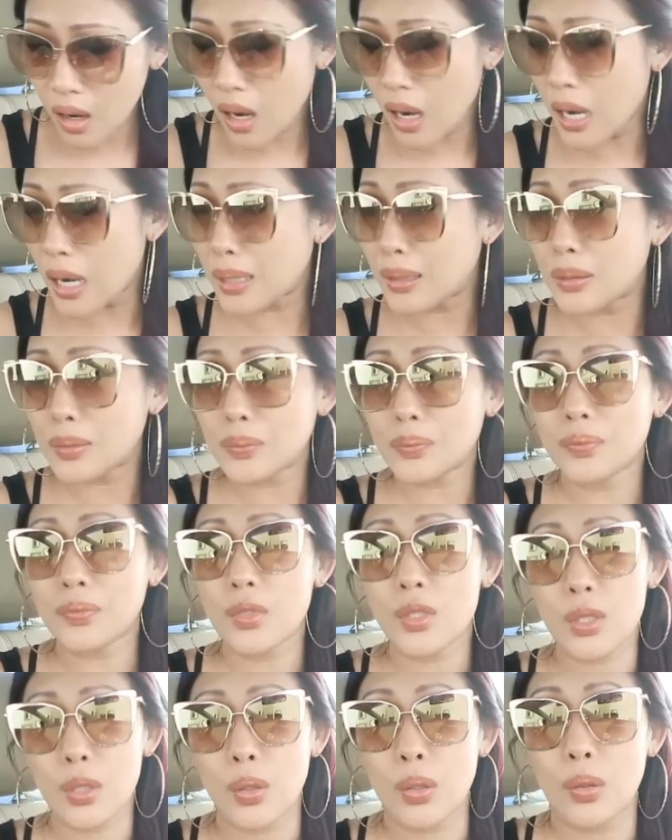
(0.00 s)
Um,
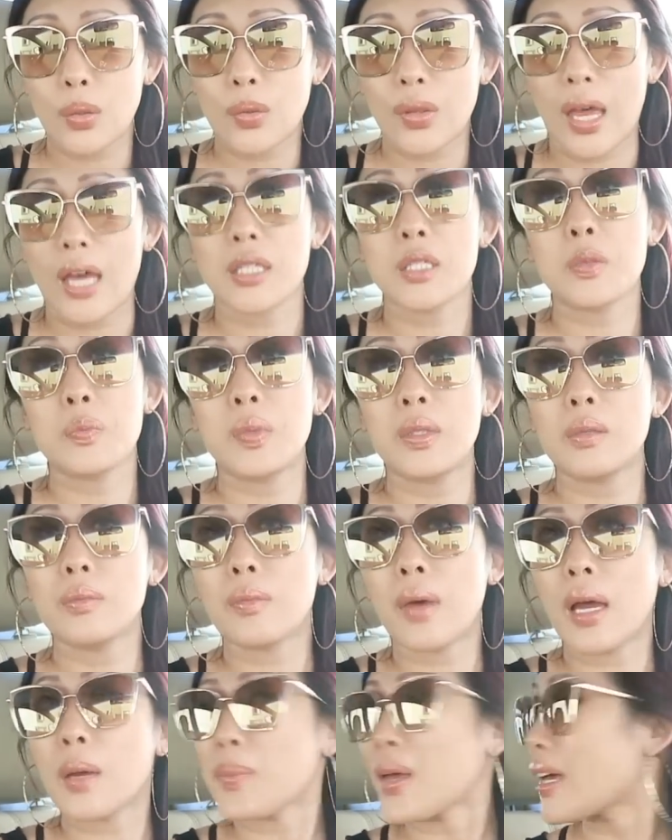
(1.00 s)
so that's
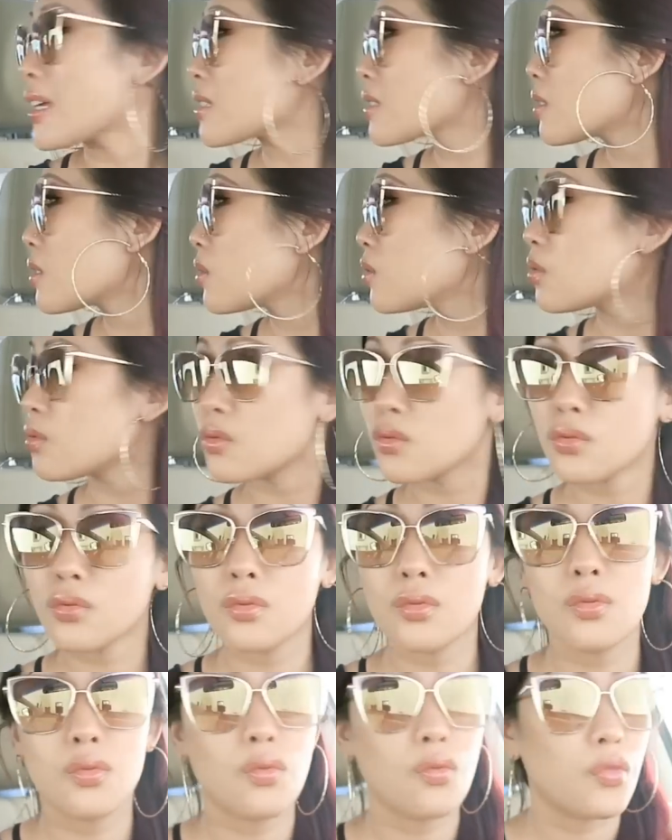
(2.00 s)
been my past
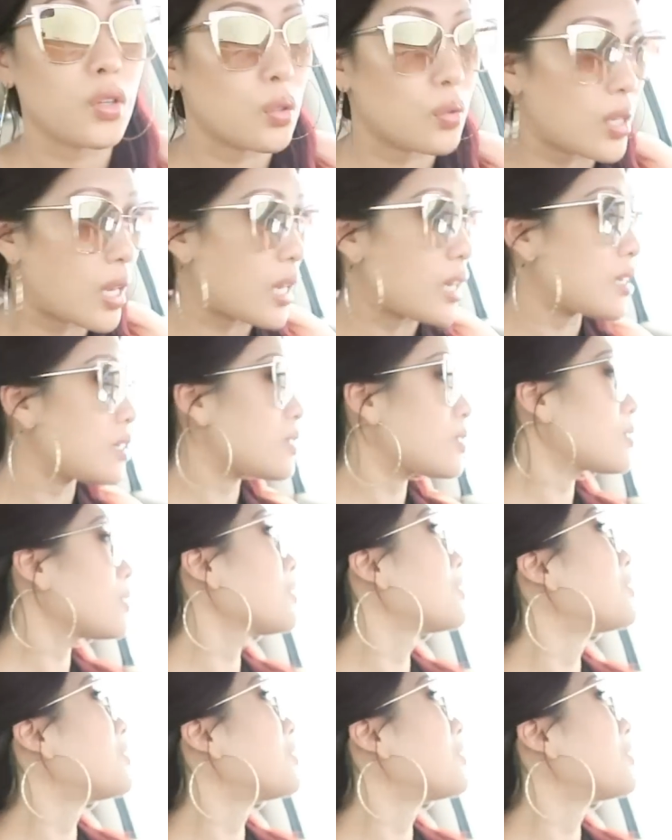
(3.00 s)
few days.